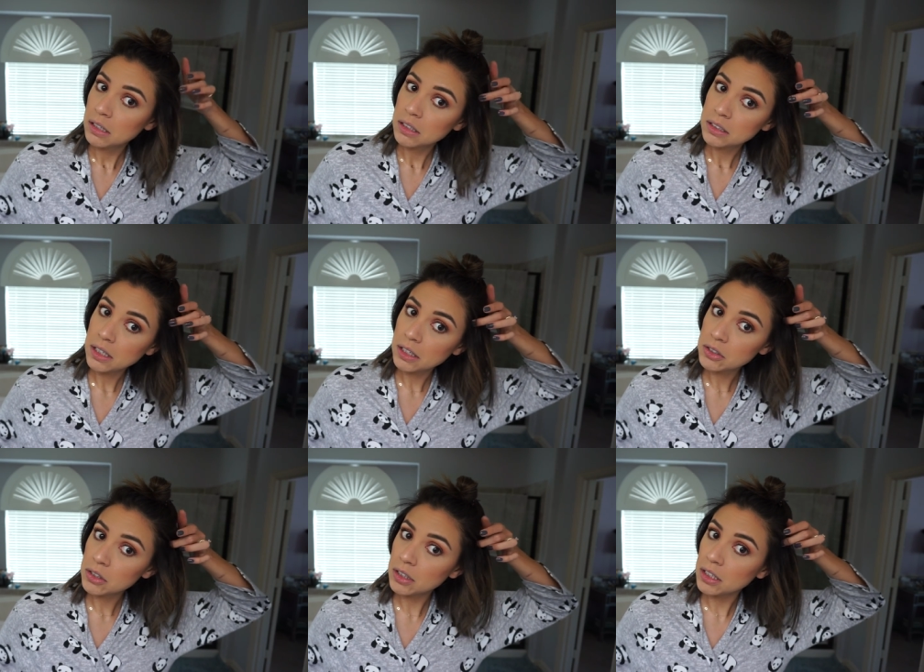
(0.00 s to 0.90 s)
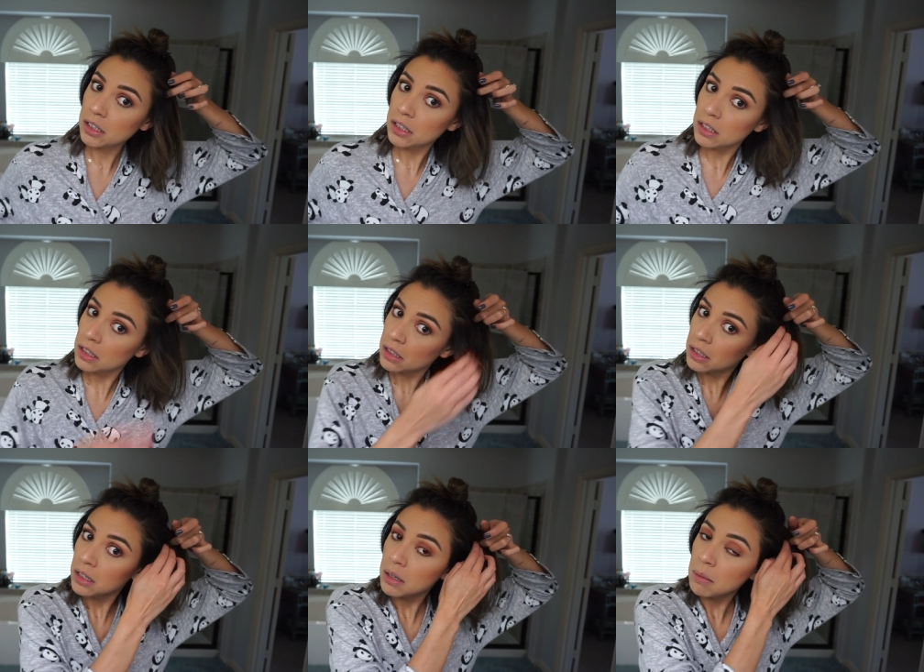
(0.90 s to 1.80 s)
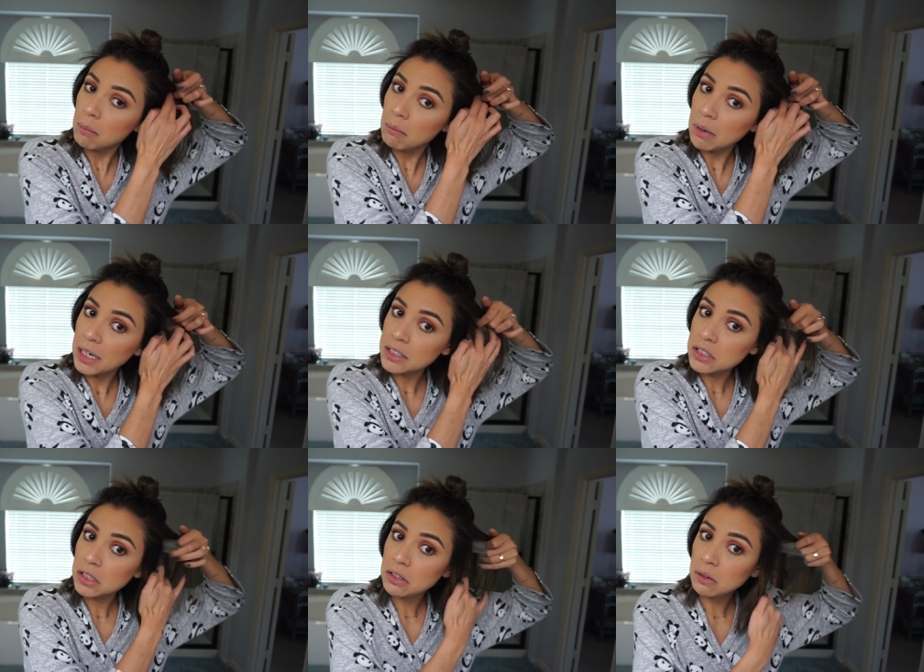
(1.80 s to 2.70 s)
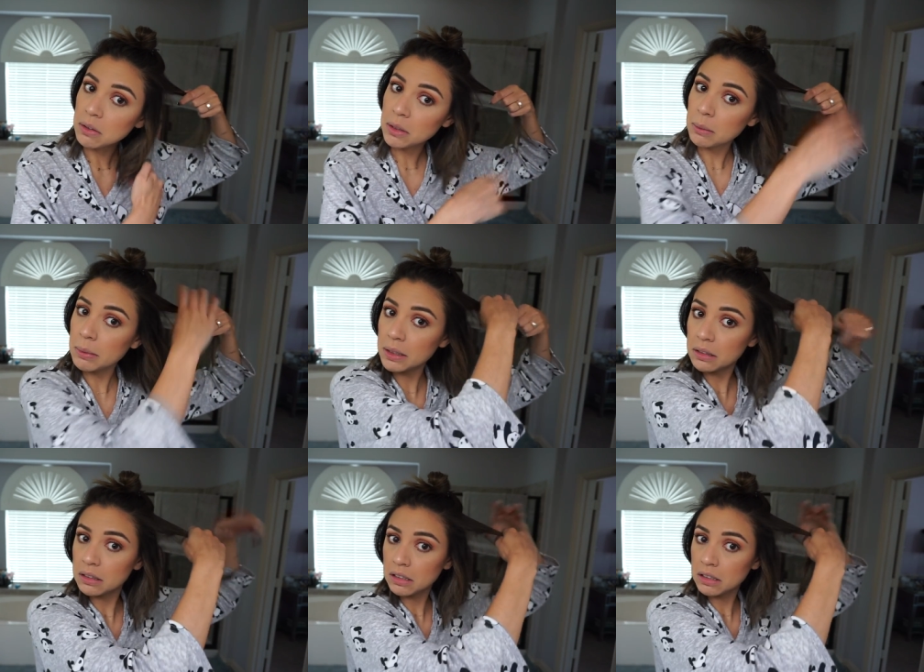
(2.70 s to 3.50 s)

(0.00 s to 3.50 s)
because I actually might know a little bit